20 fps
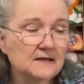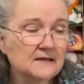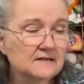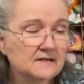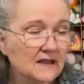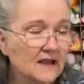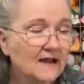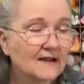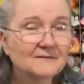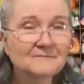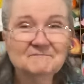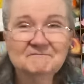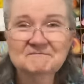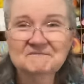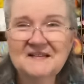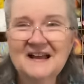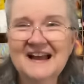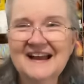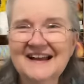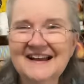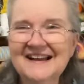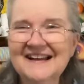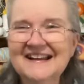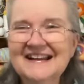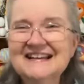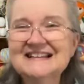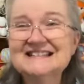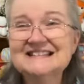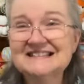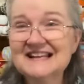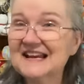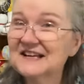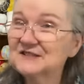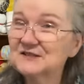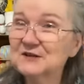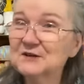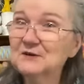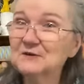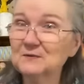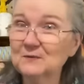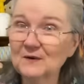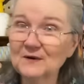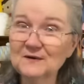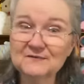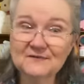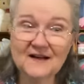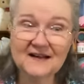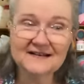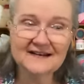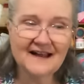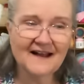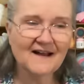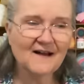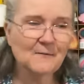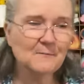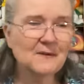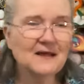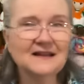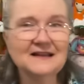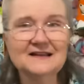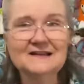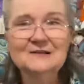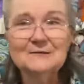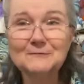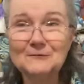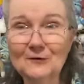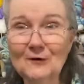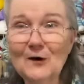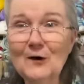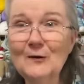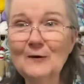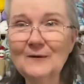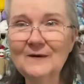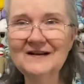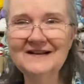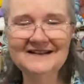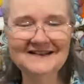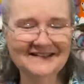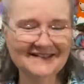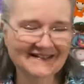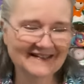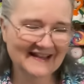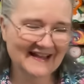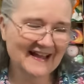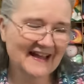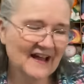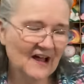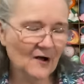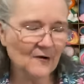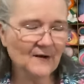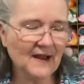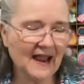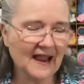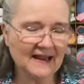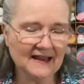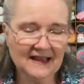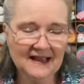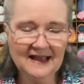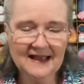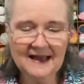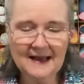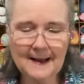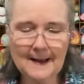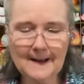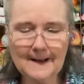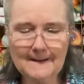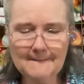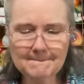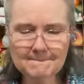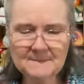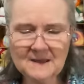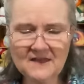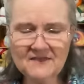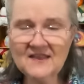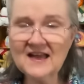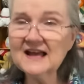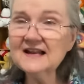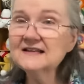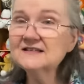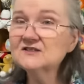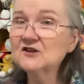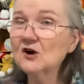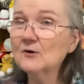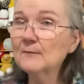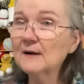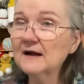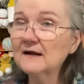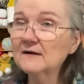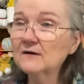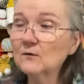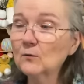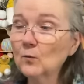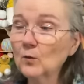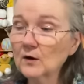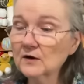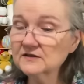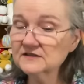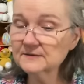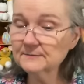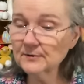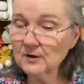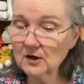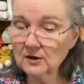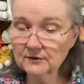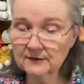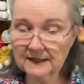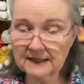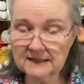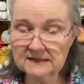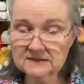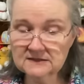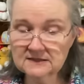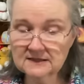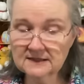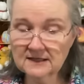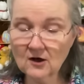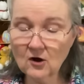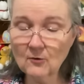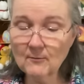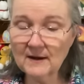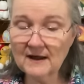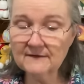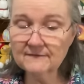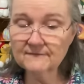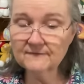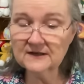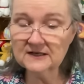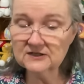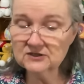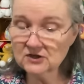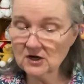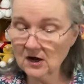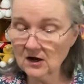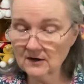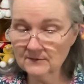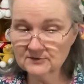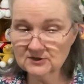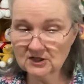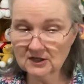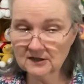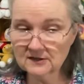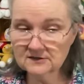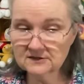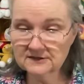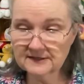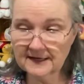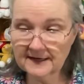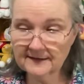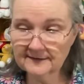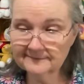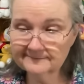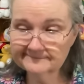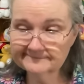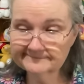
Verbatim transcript: yeah, stay tuned. We'll find out how big it'll grow. Okay, and that is all my works in progress and all my finished objects. Yeah,